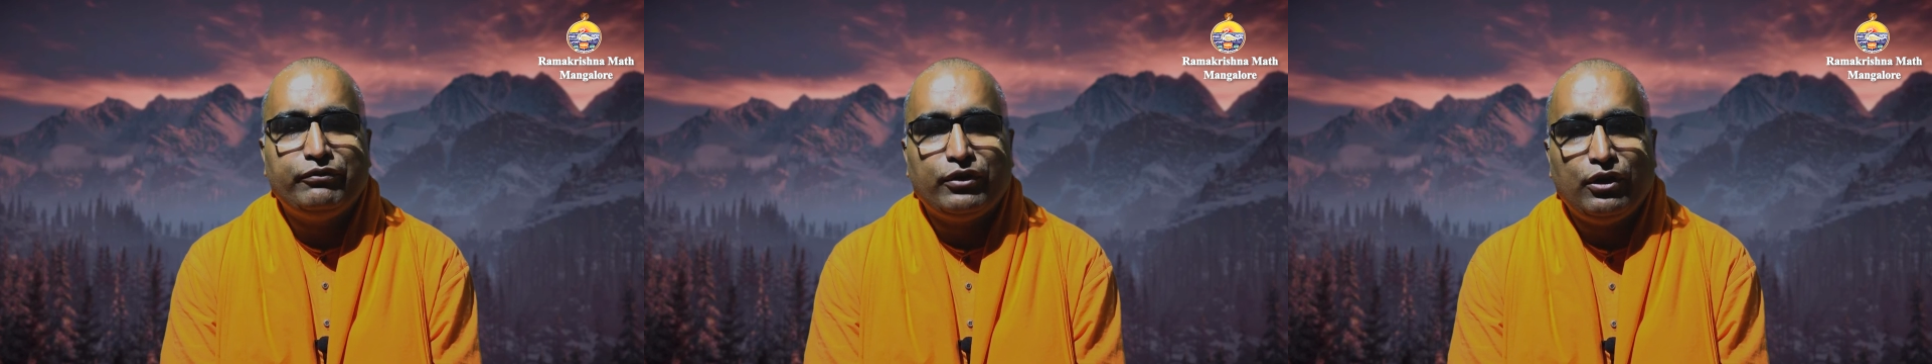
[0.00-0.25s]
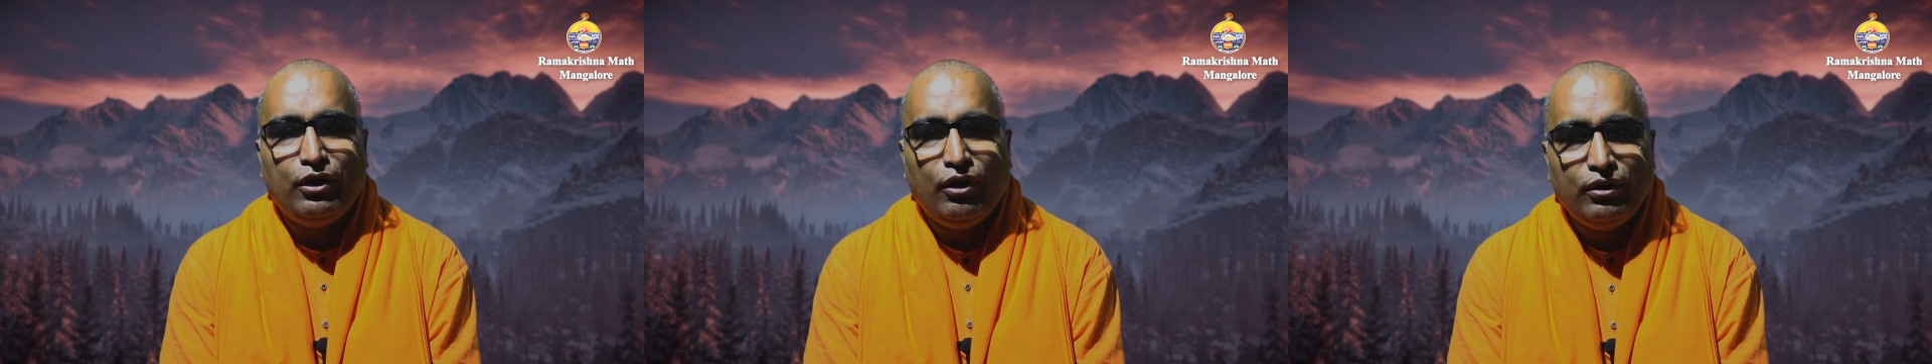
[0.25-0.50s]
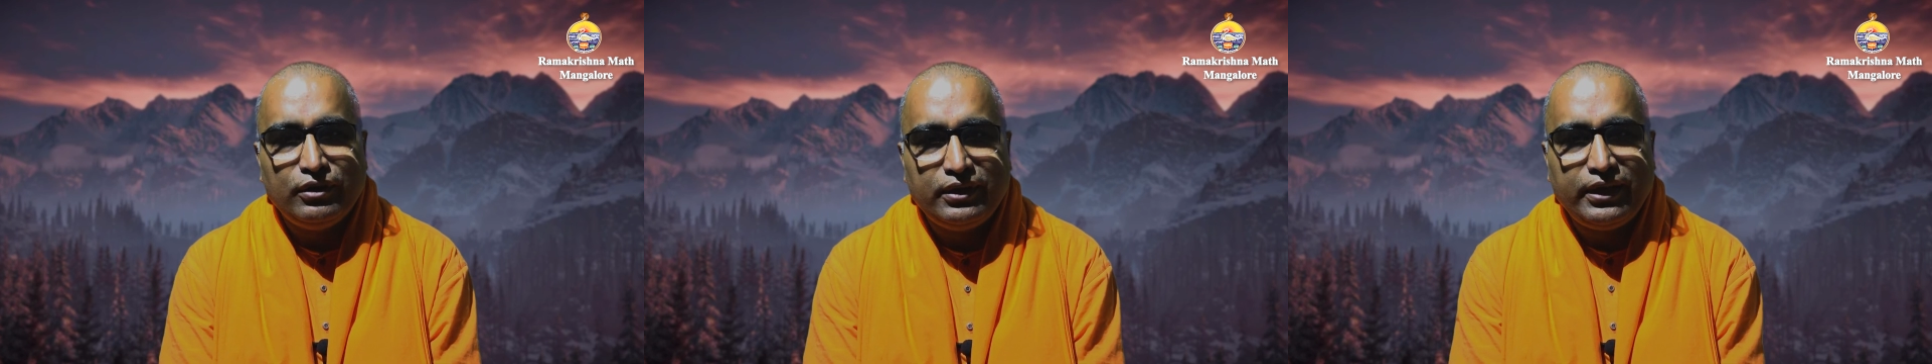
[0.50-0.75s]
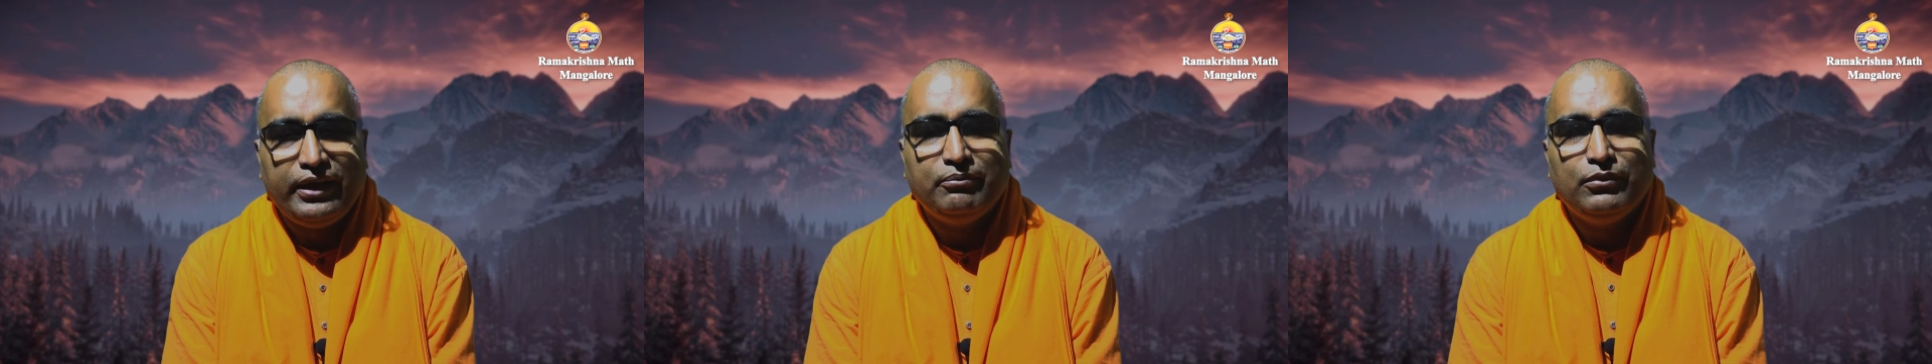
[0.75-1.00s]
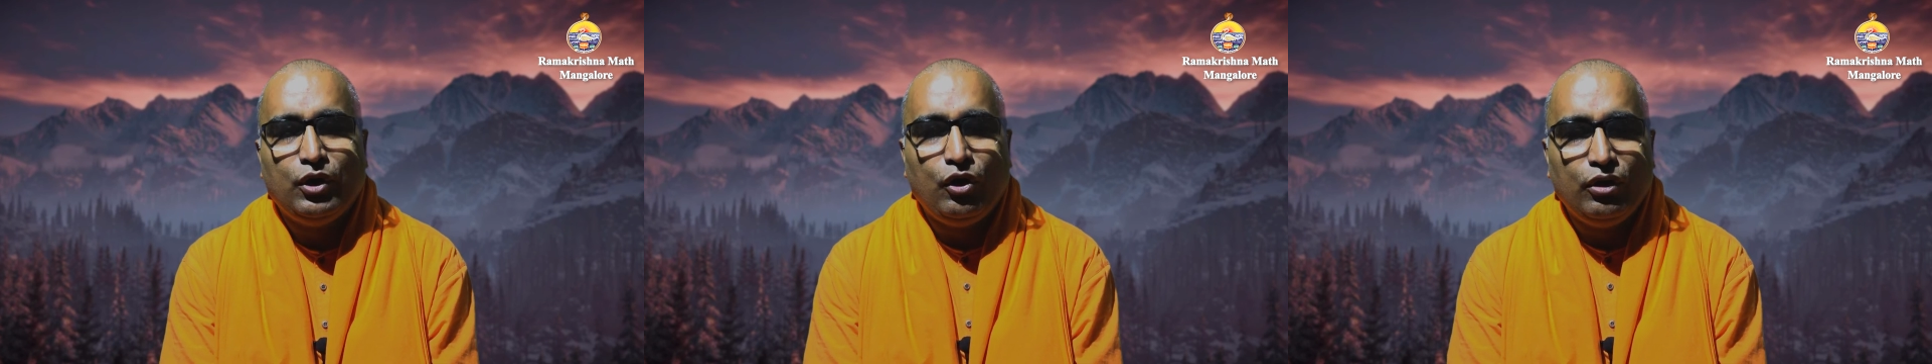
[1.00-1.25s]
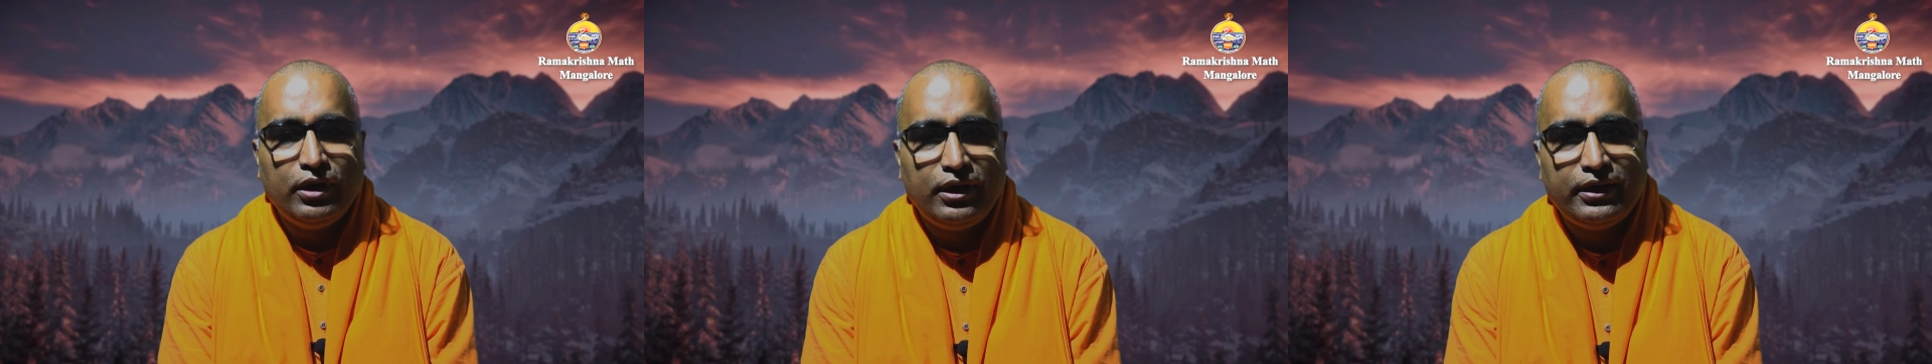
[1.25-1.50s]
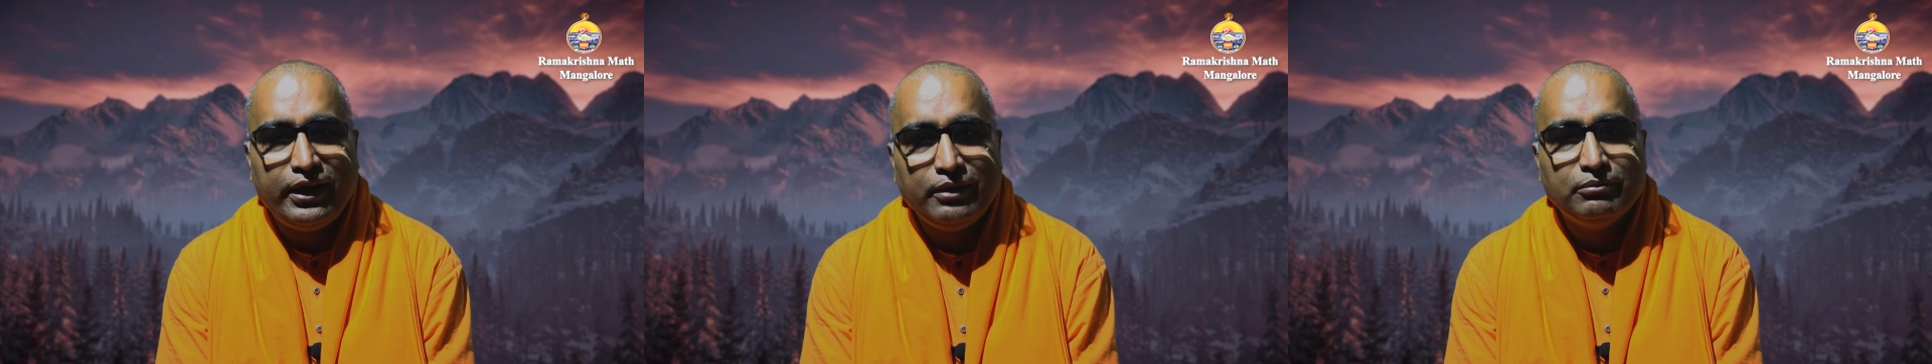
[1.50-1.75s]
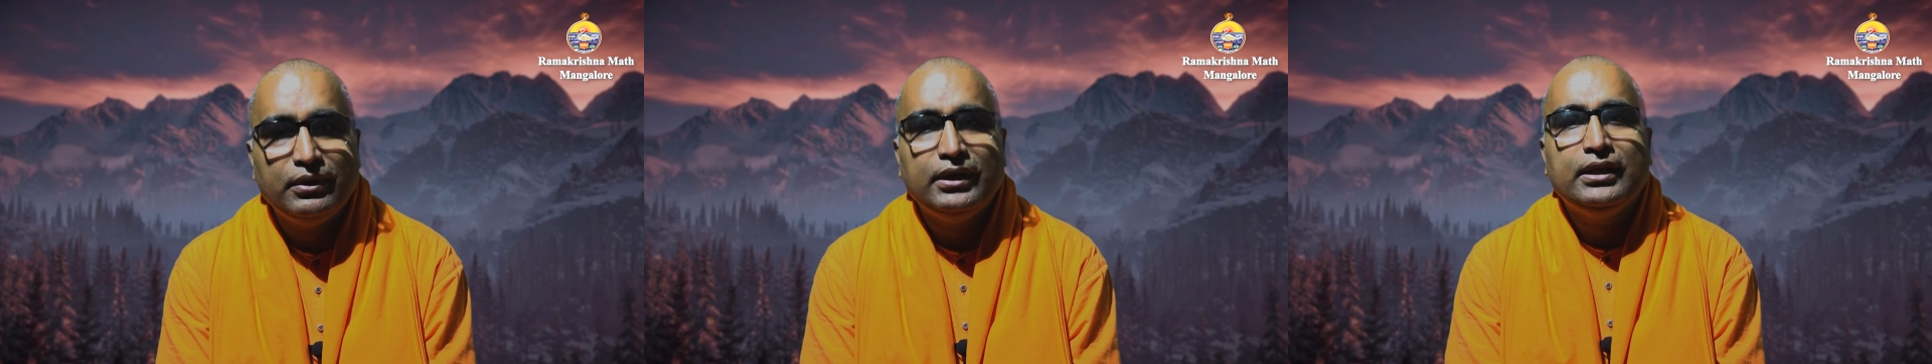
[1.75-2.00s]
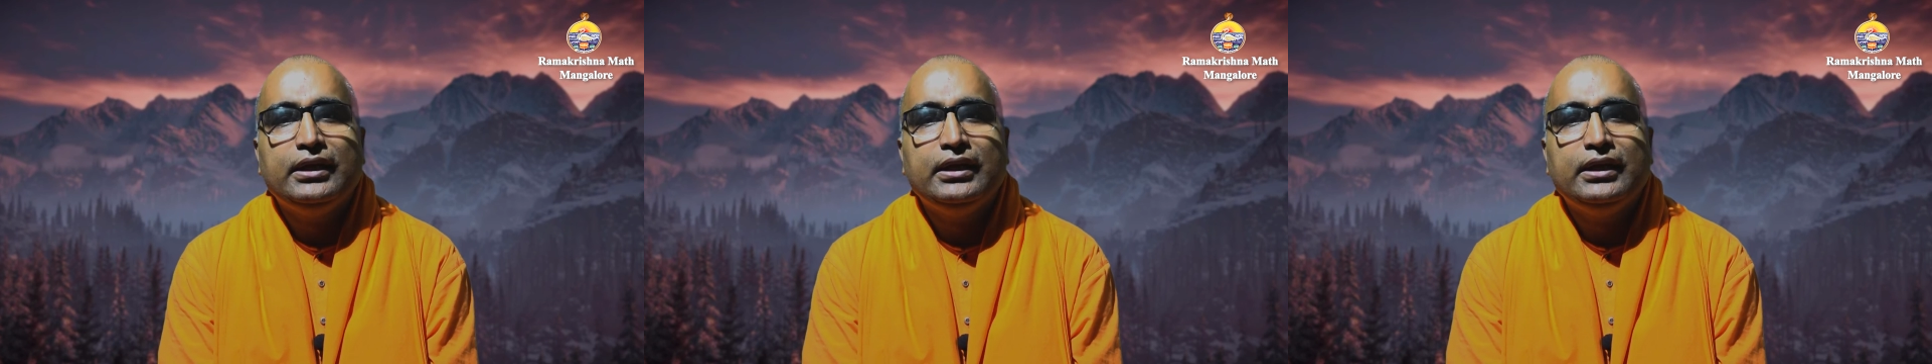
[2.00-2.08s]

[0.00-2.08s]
for a longer time,